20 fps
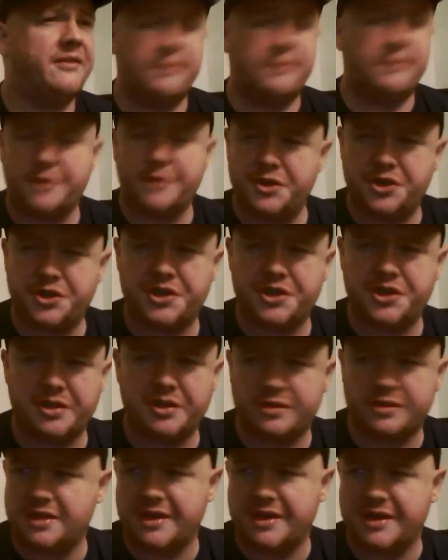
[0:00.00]
film
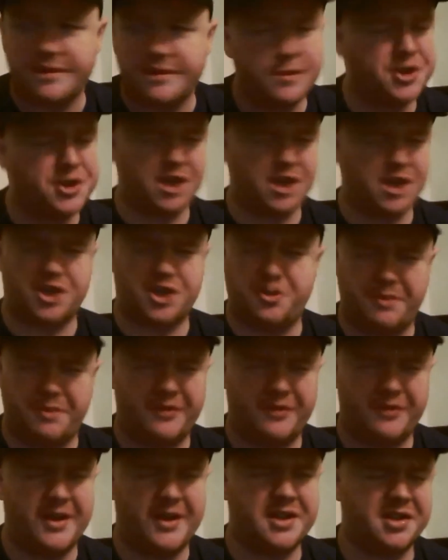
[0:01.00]
producers and the
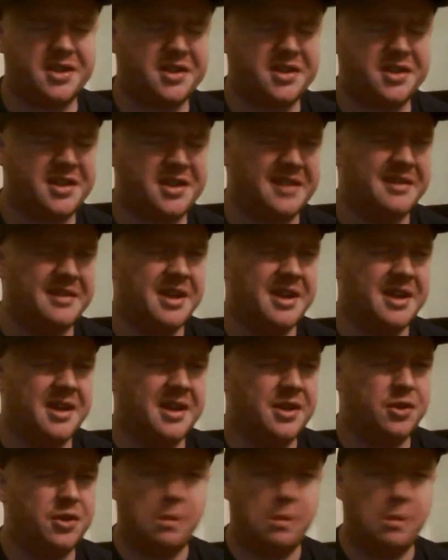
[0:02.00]
music supervisors
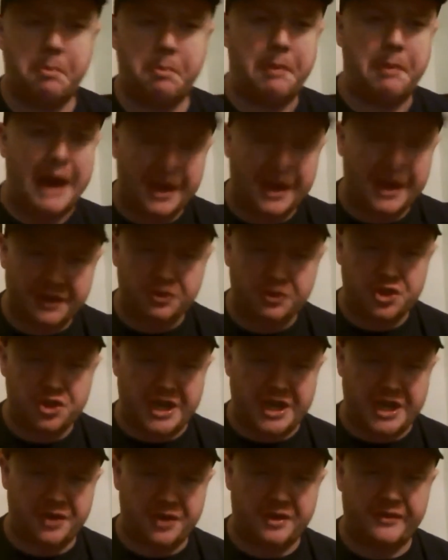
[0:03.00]
to do a
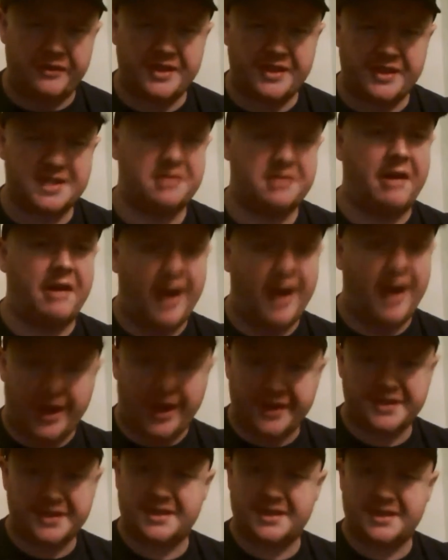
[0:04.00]
background check on every
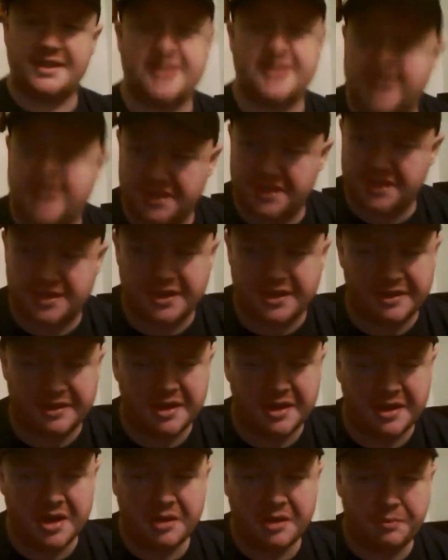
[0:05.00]
single artist they
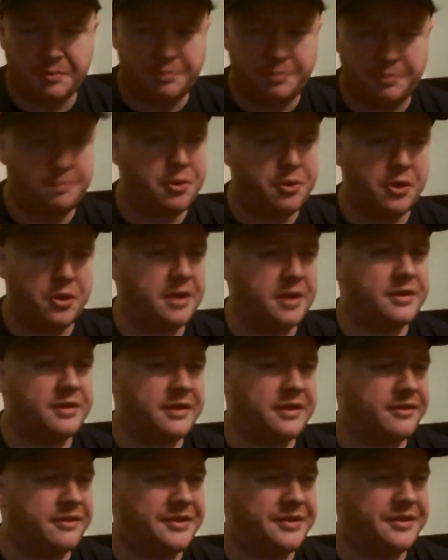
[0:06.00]
decide to
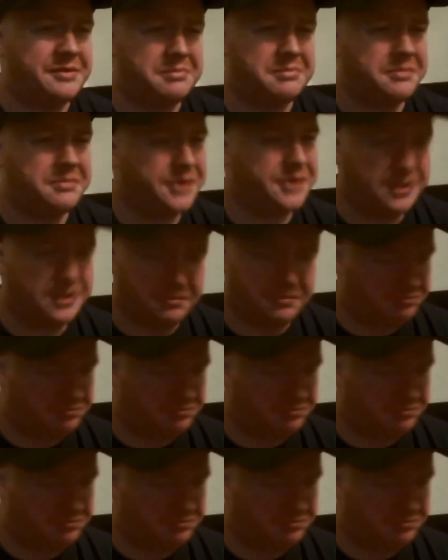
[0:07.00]
put into their film?